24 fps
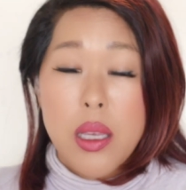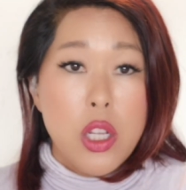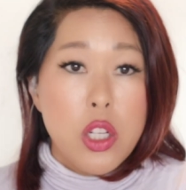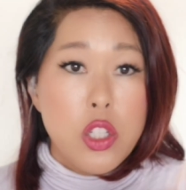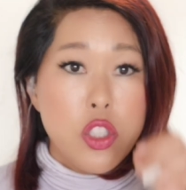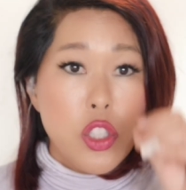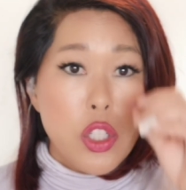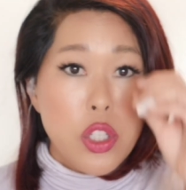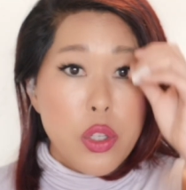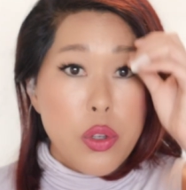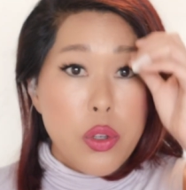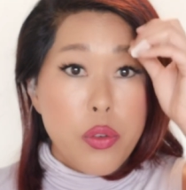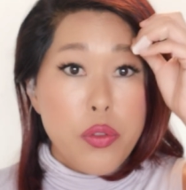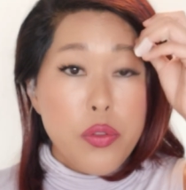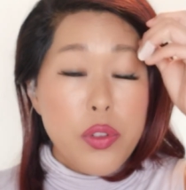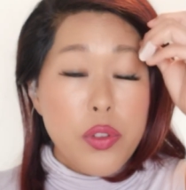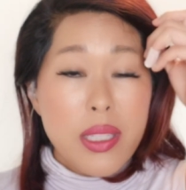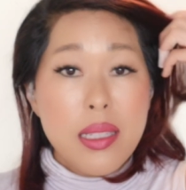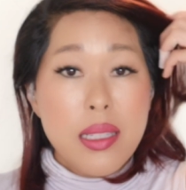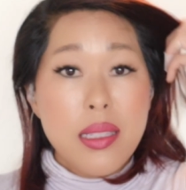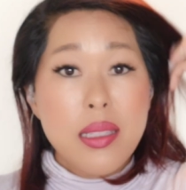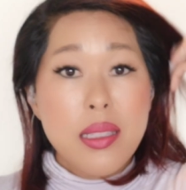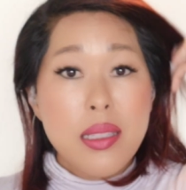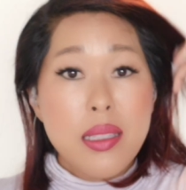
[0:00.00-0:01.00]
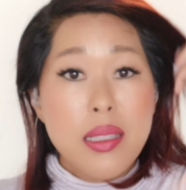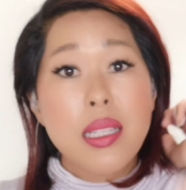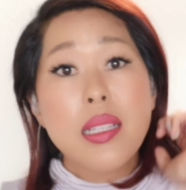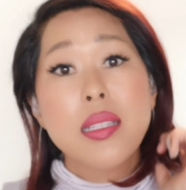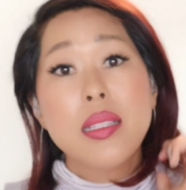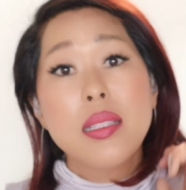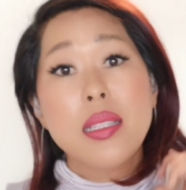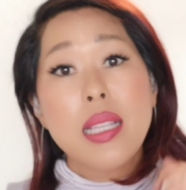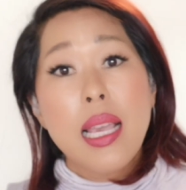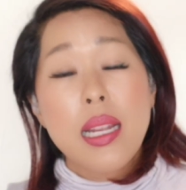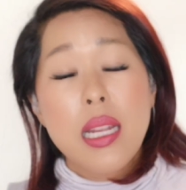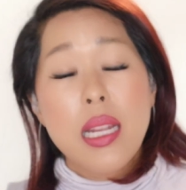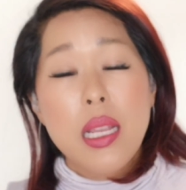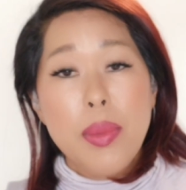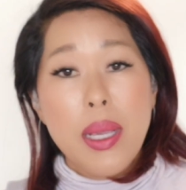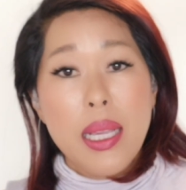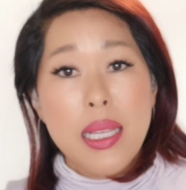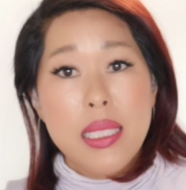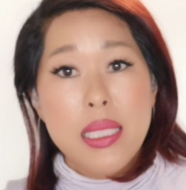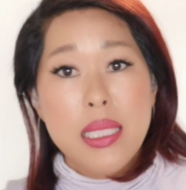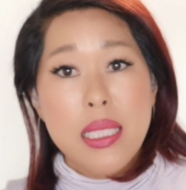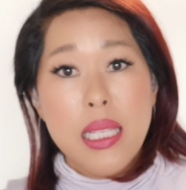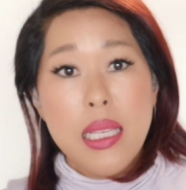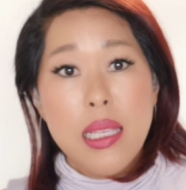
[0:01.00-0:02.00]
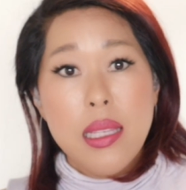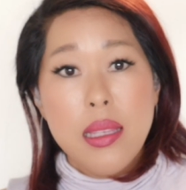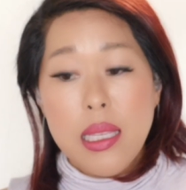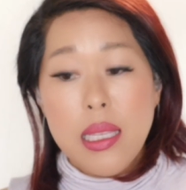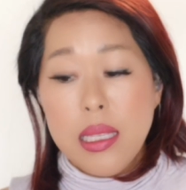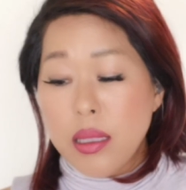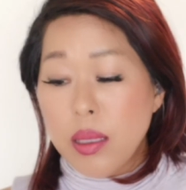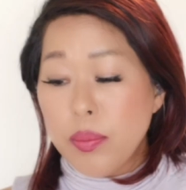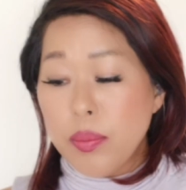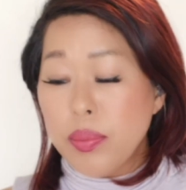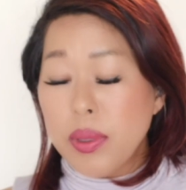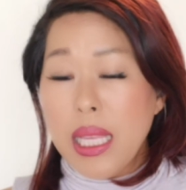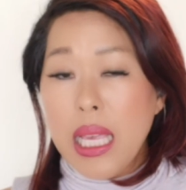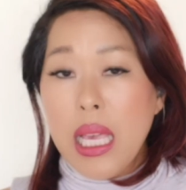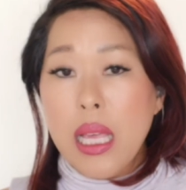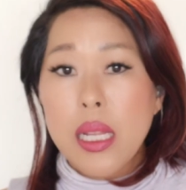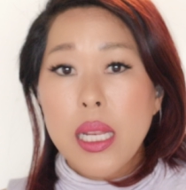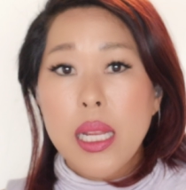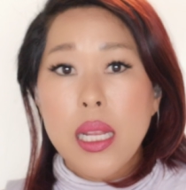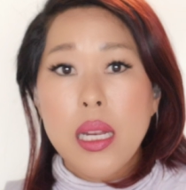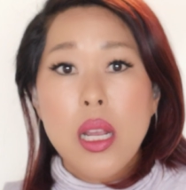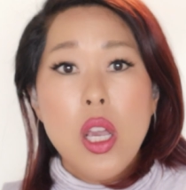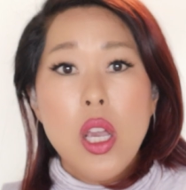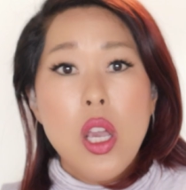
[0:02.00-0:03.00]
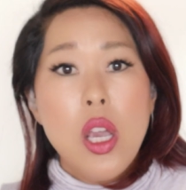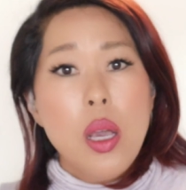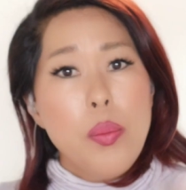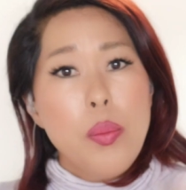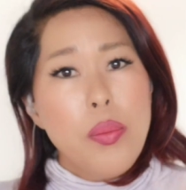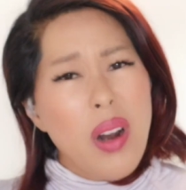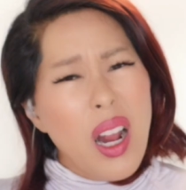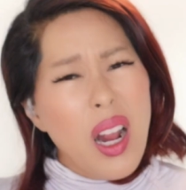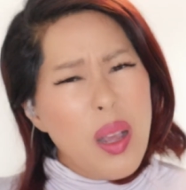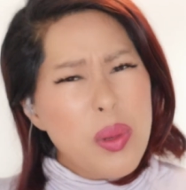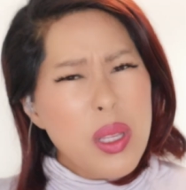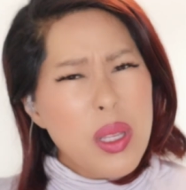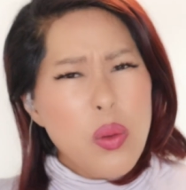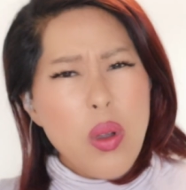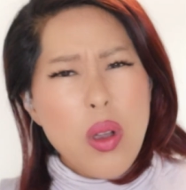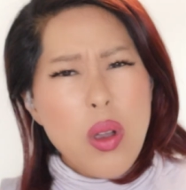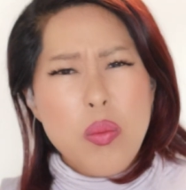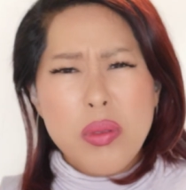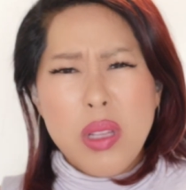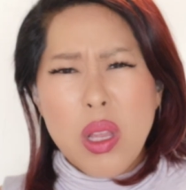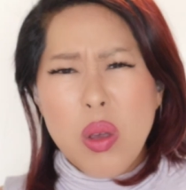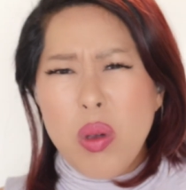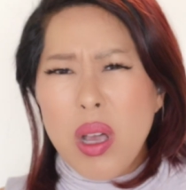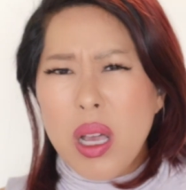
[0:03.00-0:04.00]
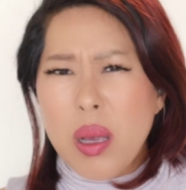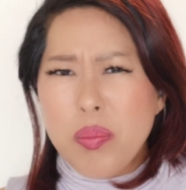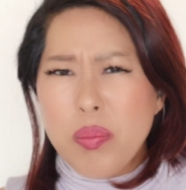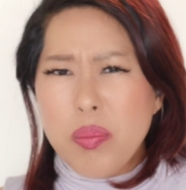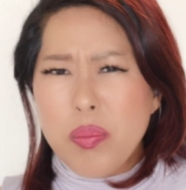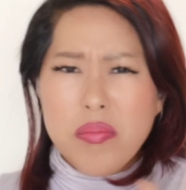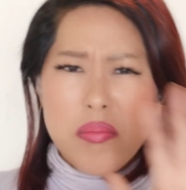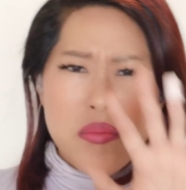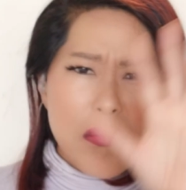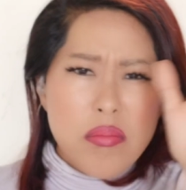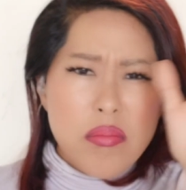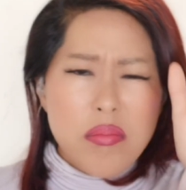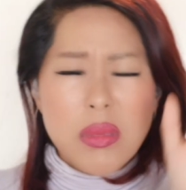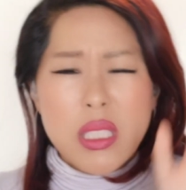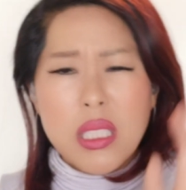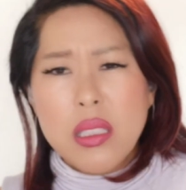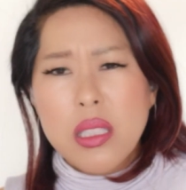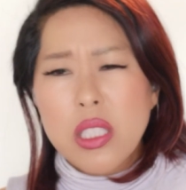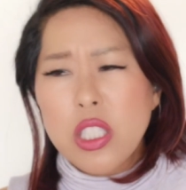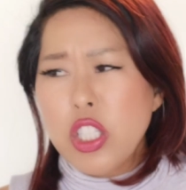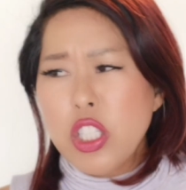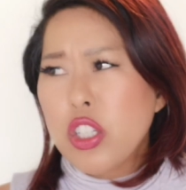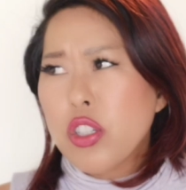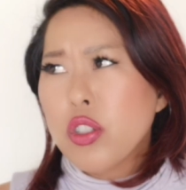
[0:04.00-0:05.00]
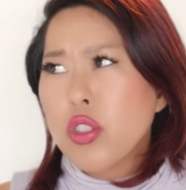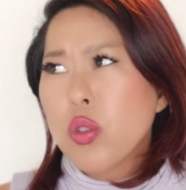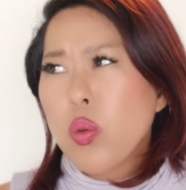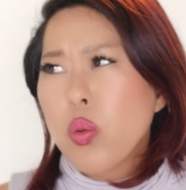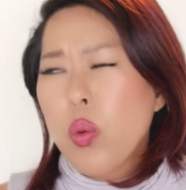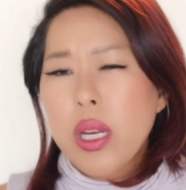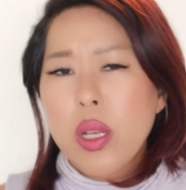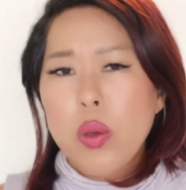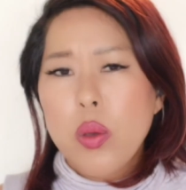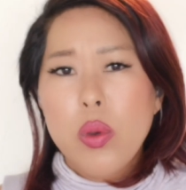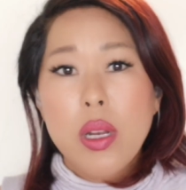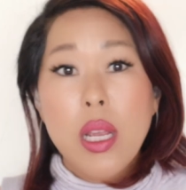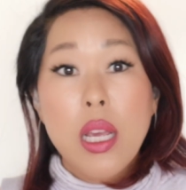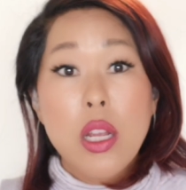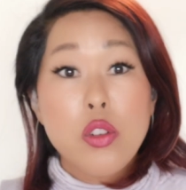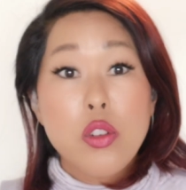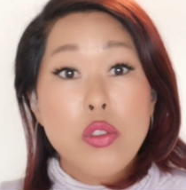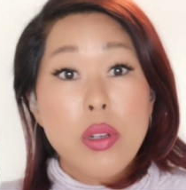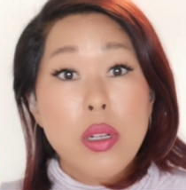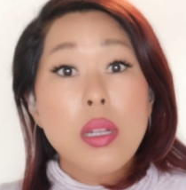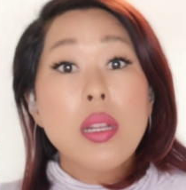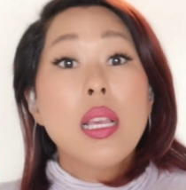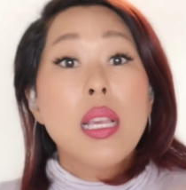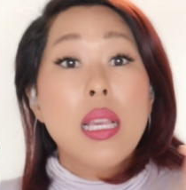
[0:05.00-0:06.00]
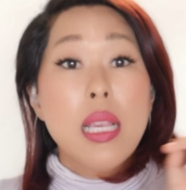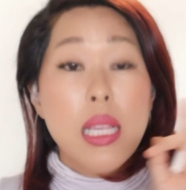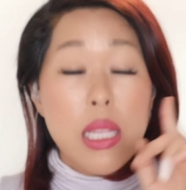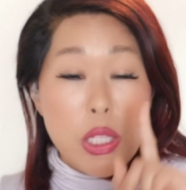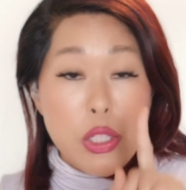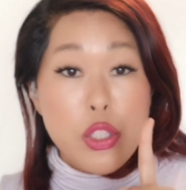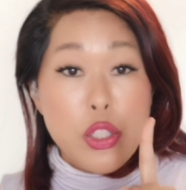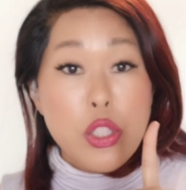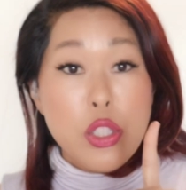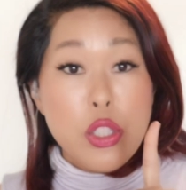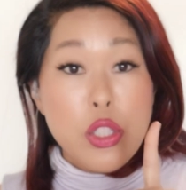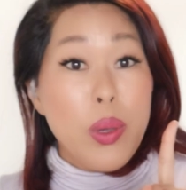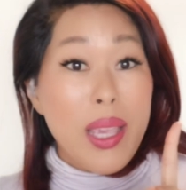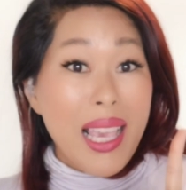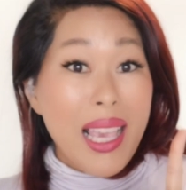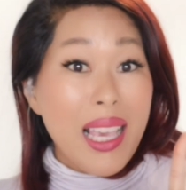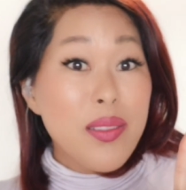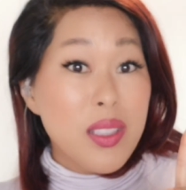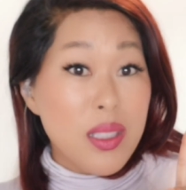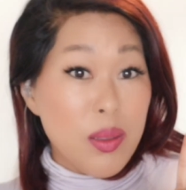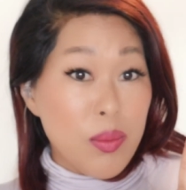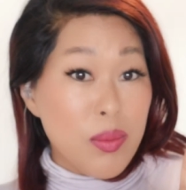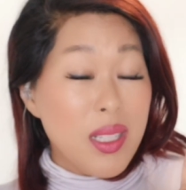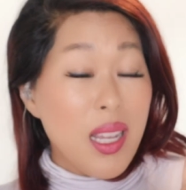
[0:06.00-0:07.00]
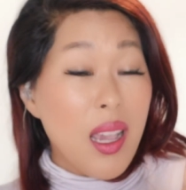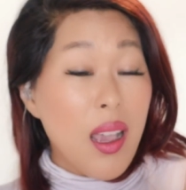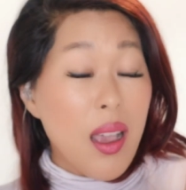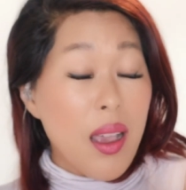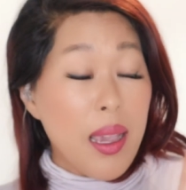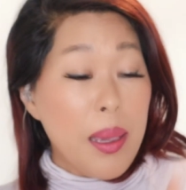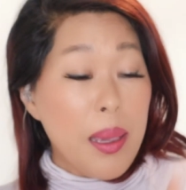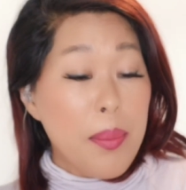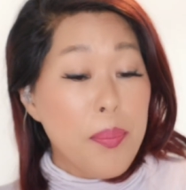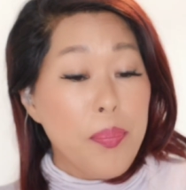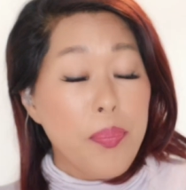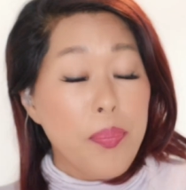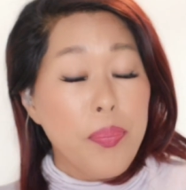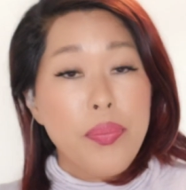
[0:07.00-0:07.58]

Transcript: Geophysicists at M I T think the planet probably won't blow up till the year twenty-one hundred, so we have some time.